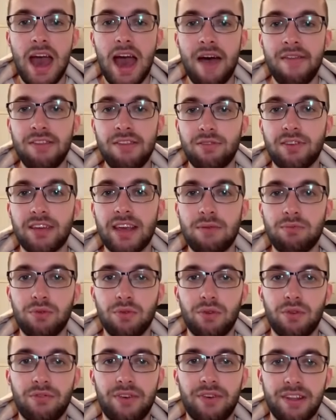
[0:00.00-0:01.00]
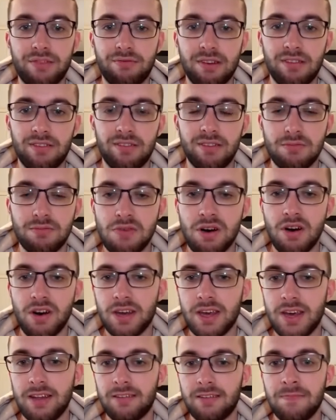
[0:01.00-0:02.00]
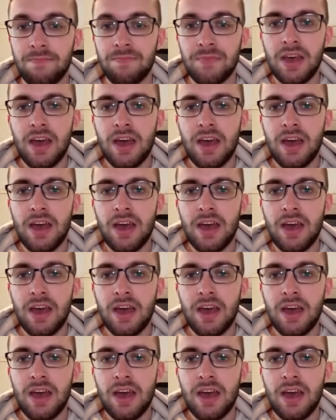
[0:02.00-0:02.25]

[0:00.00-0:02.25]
And this again will affect the rest of the market.